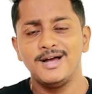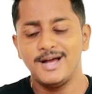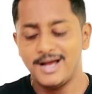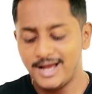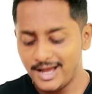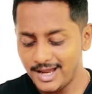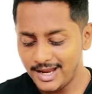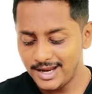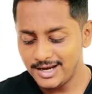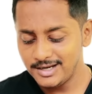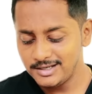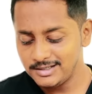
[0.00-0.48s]

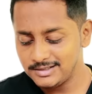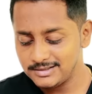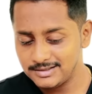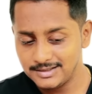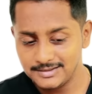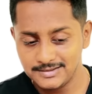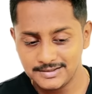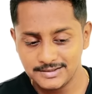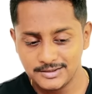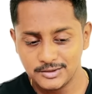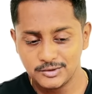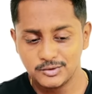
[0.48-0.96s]
and
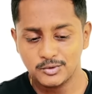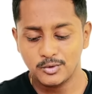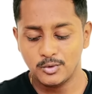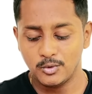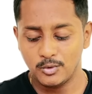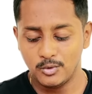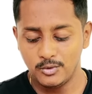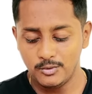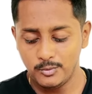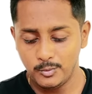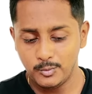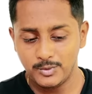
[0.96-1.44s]
this is the
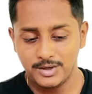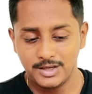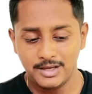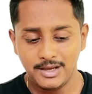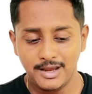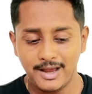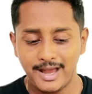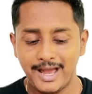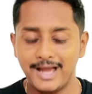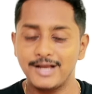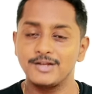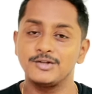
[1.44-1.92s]
score
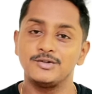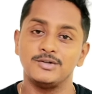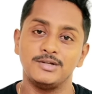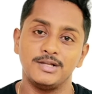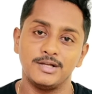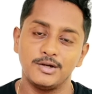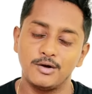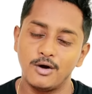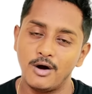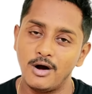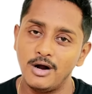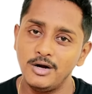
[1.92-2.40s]
we
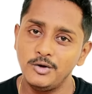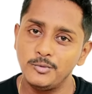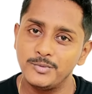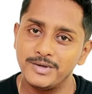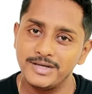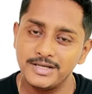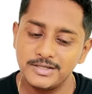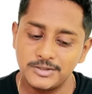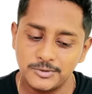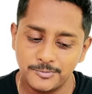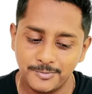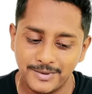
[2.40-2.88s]
actually got,
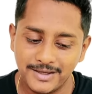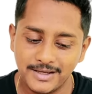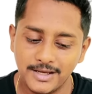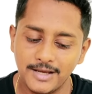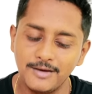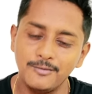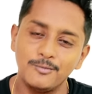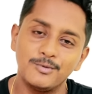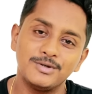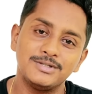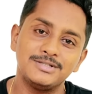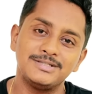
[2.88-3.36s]
wherein
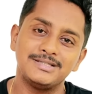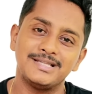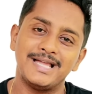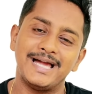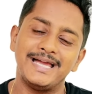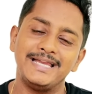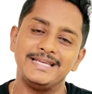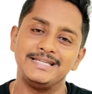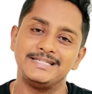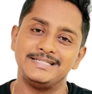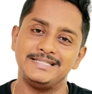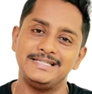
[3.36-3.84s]
speaking was
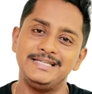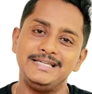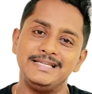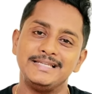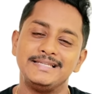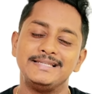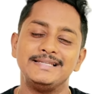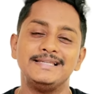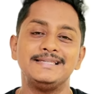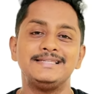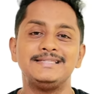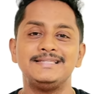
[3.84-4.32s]
90,
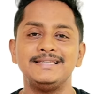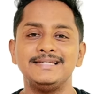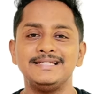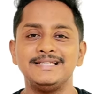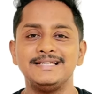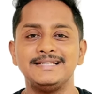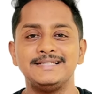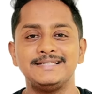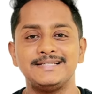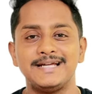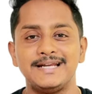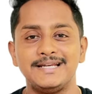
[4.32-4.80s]

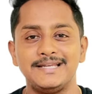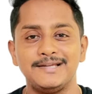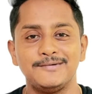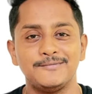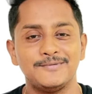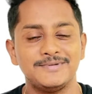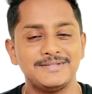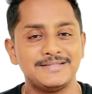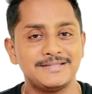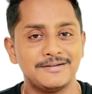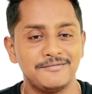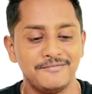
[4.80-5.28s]
listening and writing
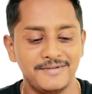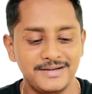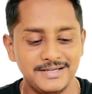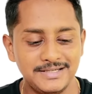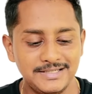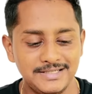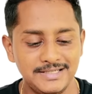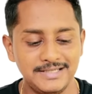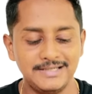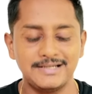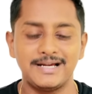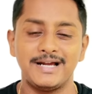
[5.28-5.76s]
was
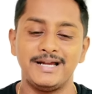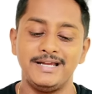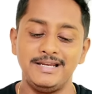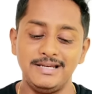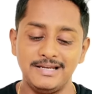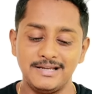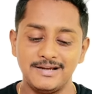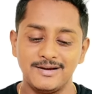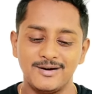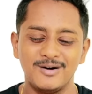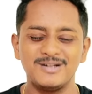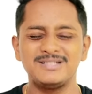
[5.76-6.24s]

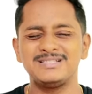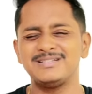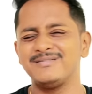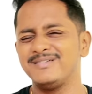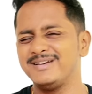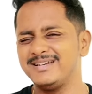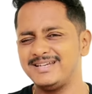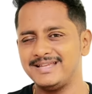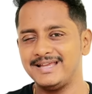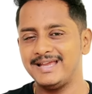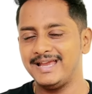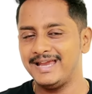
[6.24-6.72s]
79 or
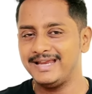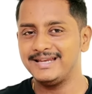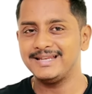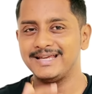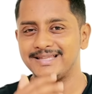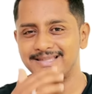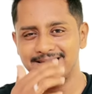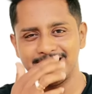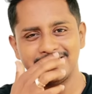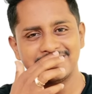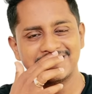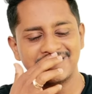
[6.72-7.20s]
78,
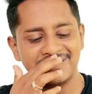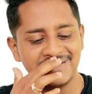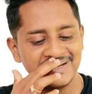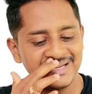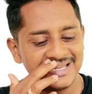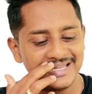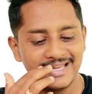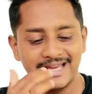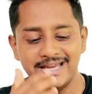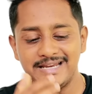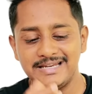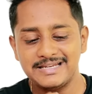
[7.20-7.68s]
I think
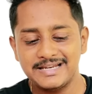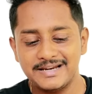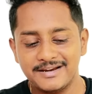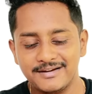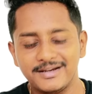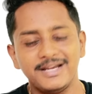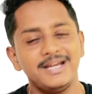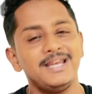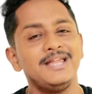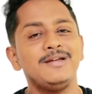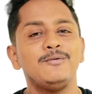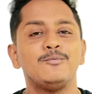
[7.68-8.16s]
78, and
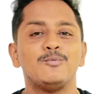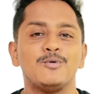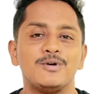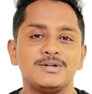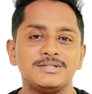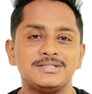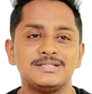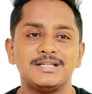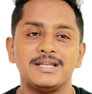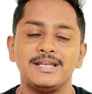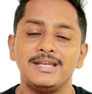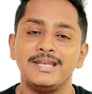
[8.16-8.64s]
reading
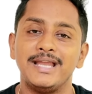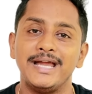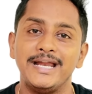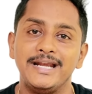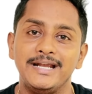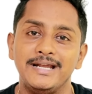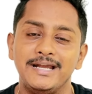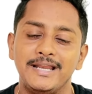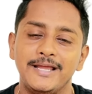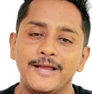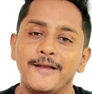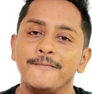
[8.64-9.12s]
was
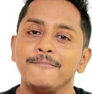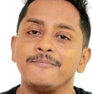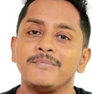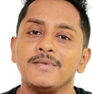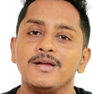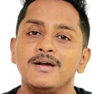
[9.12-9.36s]
19.